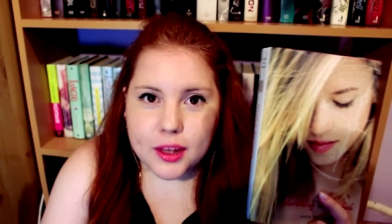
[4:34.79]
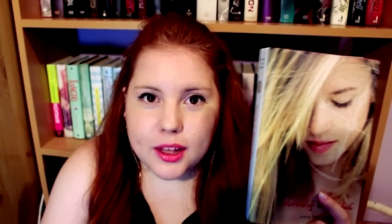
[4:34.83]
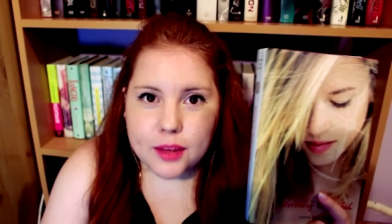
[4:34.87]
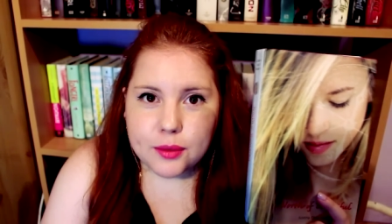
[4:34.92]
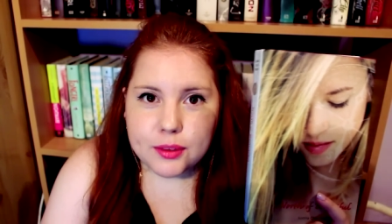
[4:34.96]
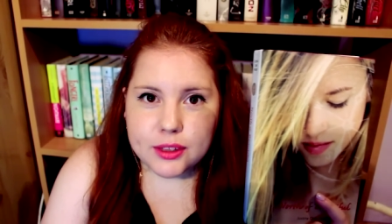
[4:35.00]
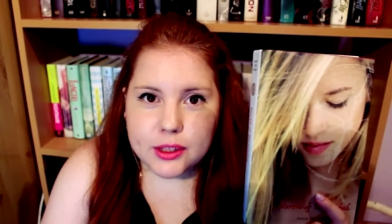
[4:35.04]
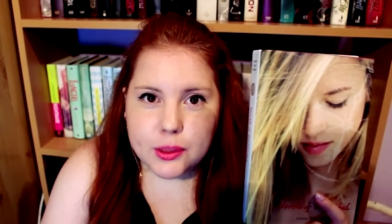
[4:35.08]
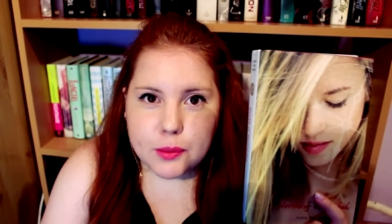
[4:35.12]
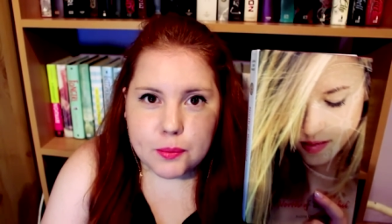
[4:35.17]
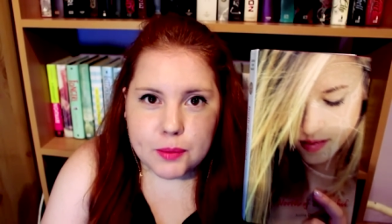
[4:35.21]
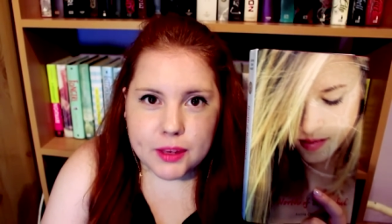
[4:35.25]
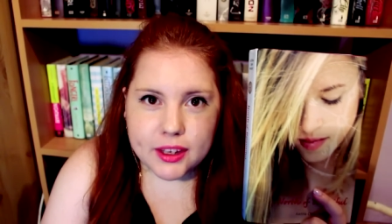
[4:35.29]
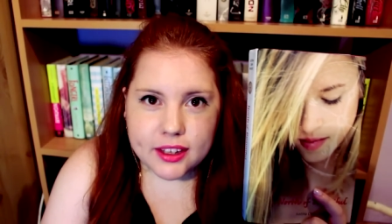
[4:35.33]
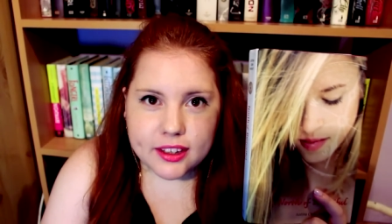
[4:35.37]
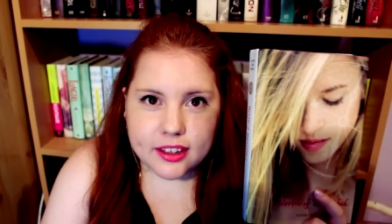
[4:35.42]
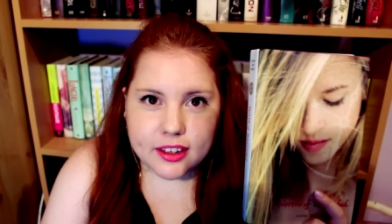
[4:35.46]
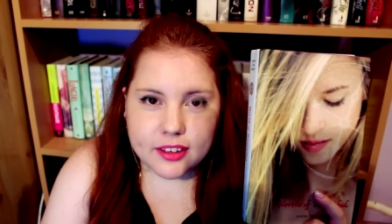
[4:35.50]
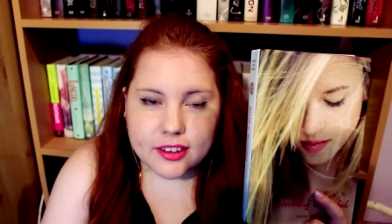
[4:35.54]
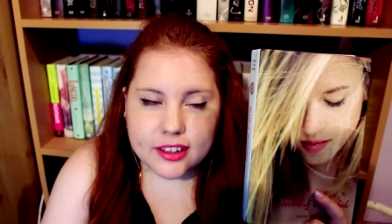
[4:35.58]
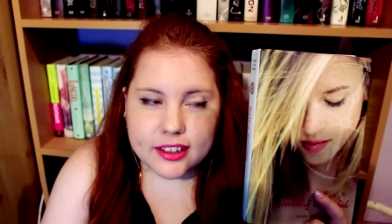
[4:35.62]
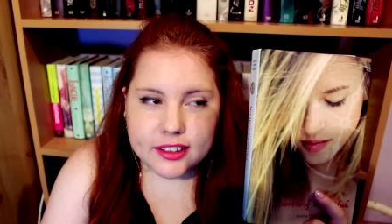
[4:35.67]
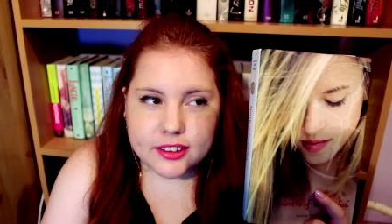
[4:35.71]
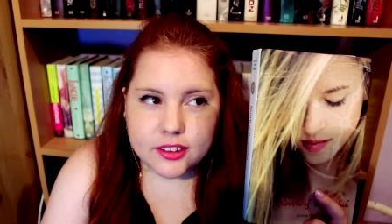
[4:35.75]
well with the main
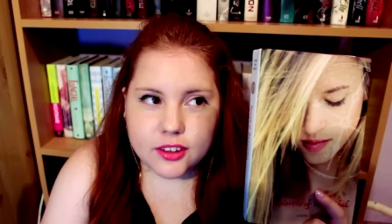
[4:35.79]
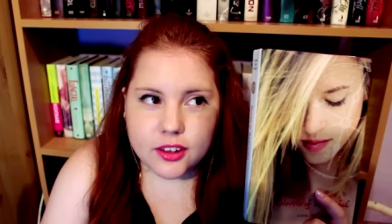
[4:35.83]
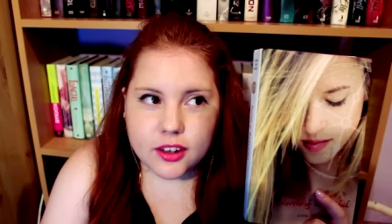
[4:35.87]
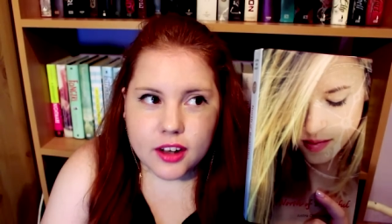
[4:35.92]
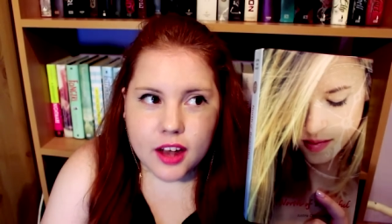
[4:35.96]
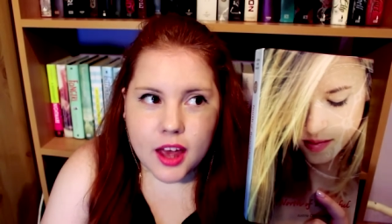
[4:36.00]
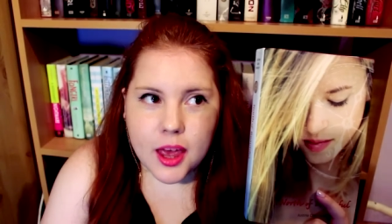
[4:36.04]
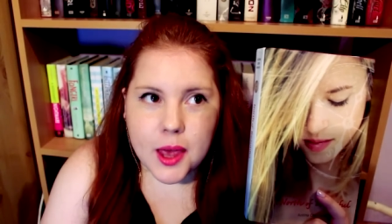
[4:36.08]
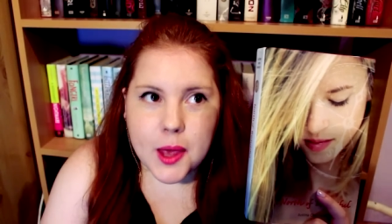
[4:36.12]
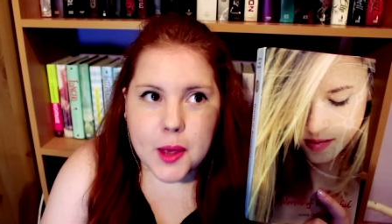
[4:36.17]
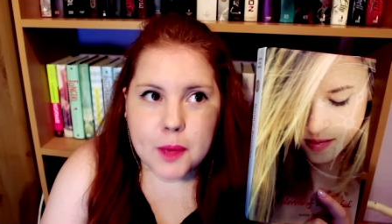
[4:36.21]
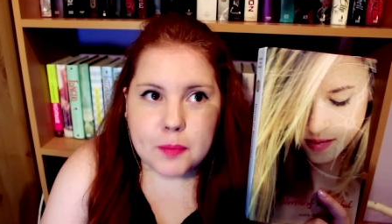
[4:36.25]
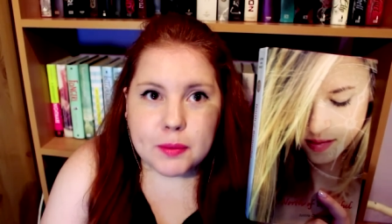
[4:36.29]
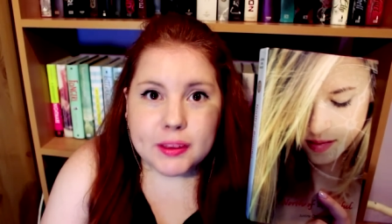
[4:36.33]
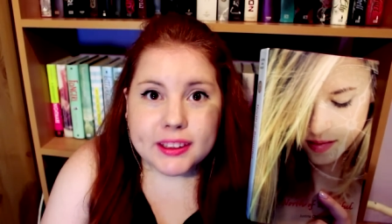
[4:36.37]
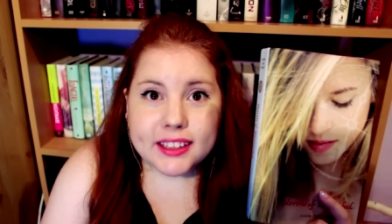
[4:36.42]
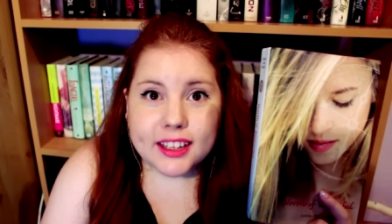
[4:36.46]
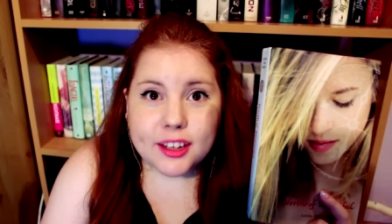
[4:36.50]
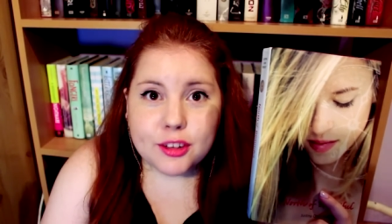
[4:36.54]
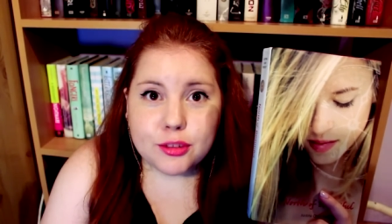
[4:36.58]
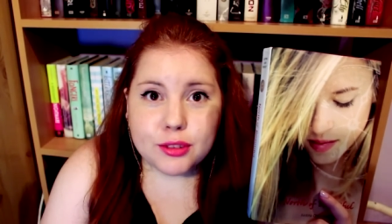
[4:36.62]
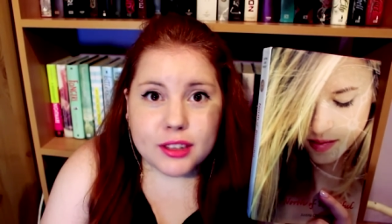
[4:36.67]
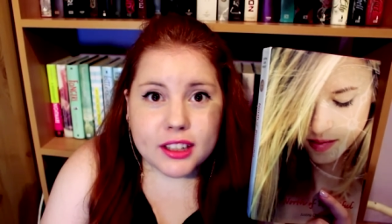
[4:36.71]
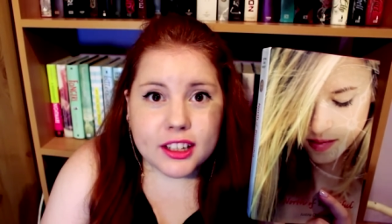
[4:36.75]
character,
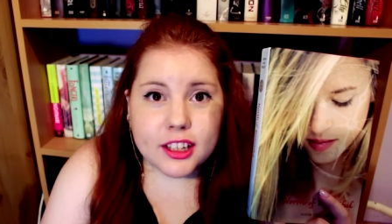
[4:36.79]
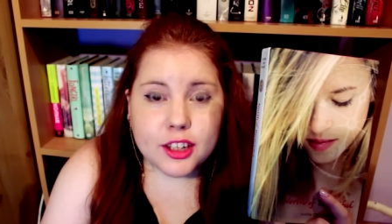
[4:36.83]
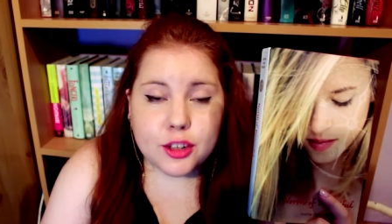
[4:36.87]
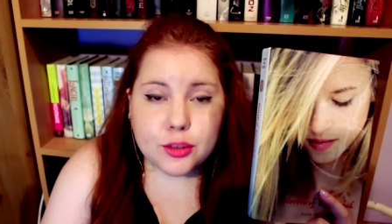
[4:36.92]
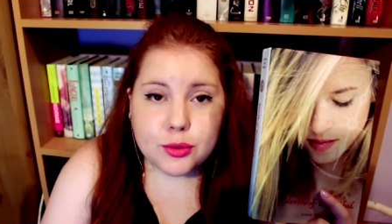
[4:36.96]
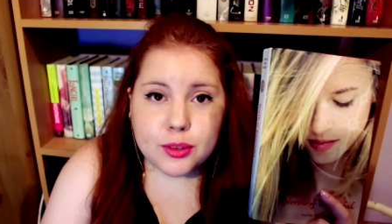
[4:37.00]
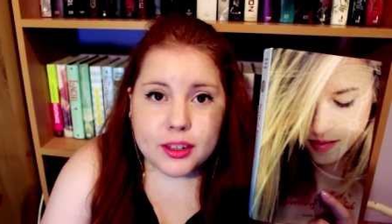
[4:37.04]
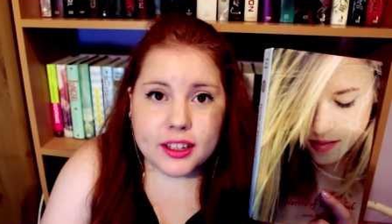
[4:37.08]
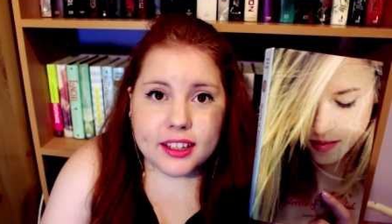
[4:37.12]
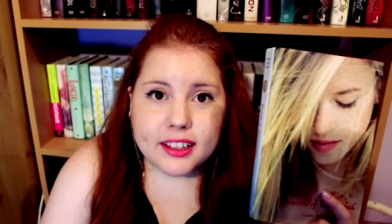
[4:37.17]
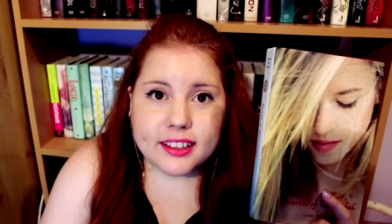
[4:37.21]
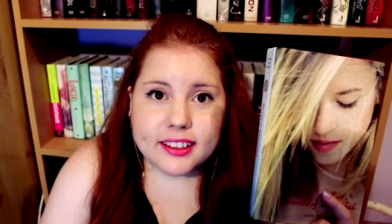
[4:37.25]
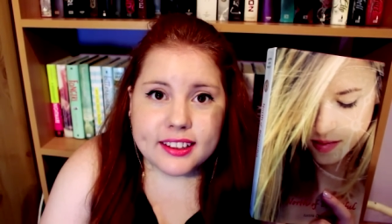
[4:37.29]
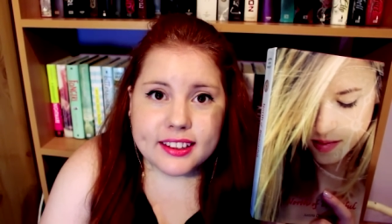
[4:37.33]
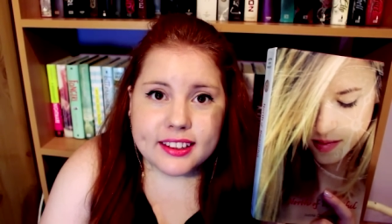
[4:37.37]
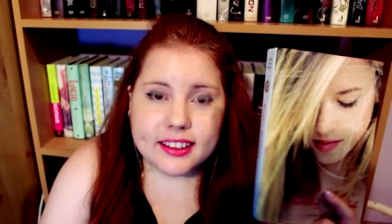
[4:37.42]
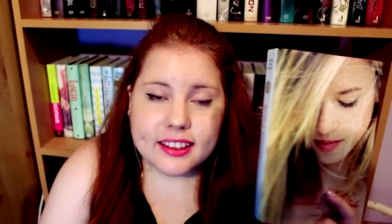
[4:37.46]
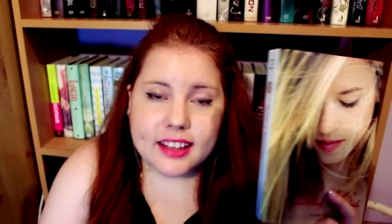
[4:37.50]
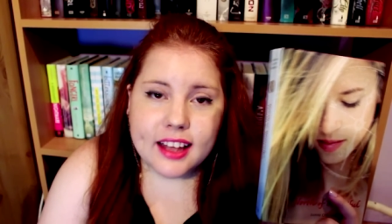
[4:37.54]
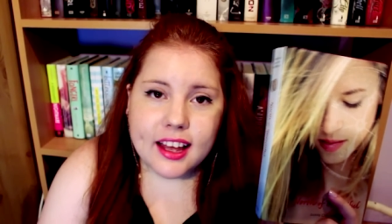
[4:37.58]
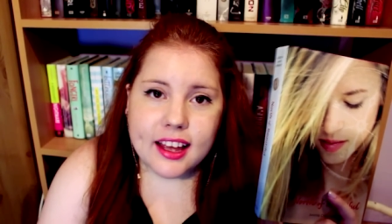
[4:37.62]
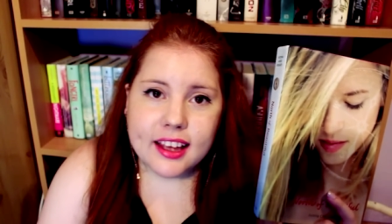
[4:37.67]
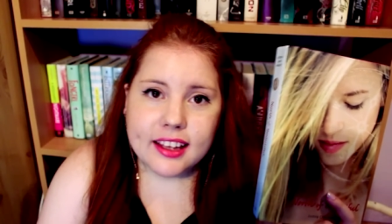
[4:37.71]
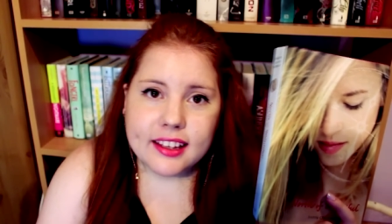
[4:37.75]
but I really
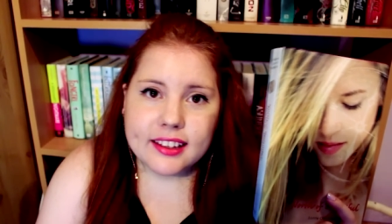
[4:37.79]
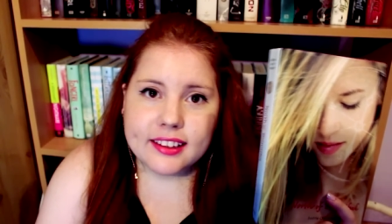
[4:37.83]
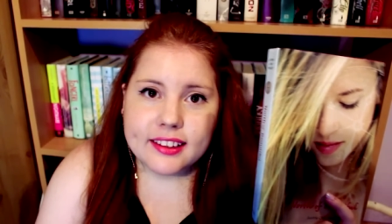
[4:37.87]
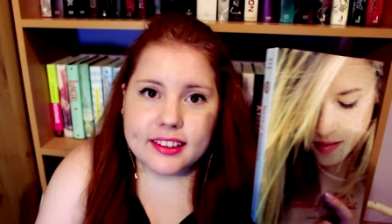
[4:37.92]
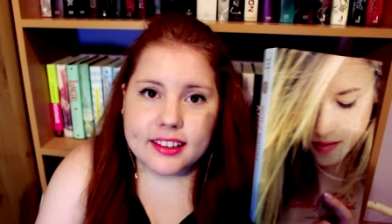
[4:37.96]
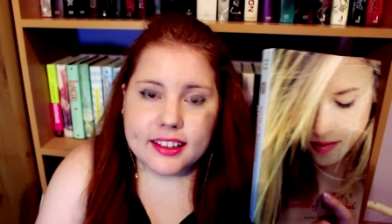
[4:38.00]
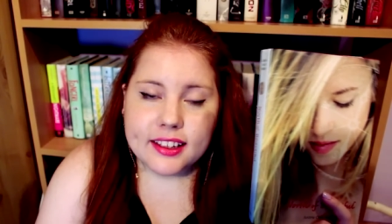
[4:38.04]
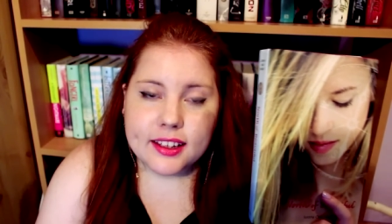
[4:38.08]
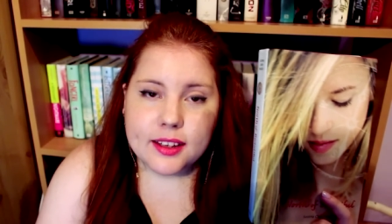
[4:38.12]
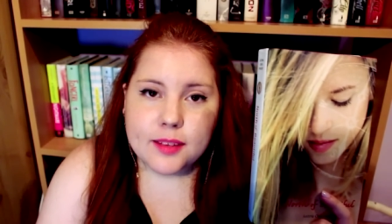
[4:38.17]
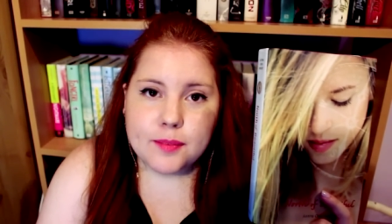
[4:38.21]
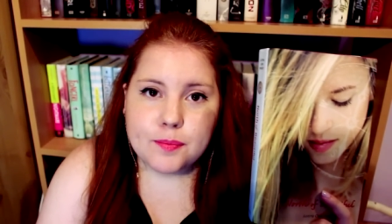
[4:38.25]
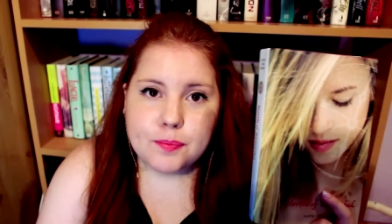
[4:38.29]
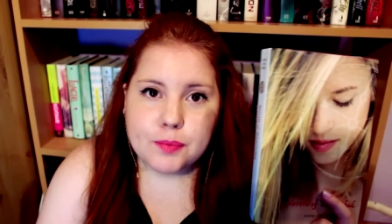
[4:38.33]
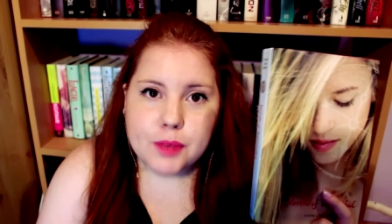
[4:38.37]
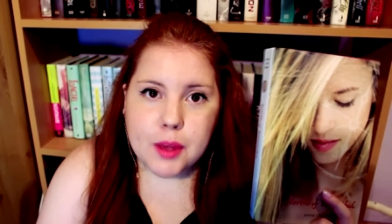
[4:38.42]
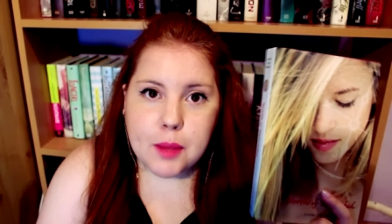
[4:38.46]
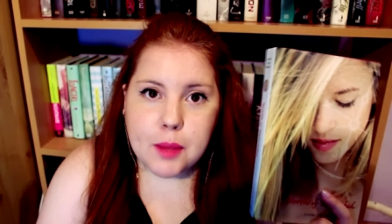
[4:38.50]
did like the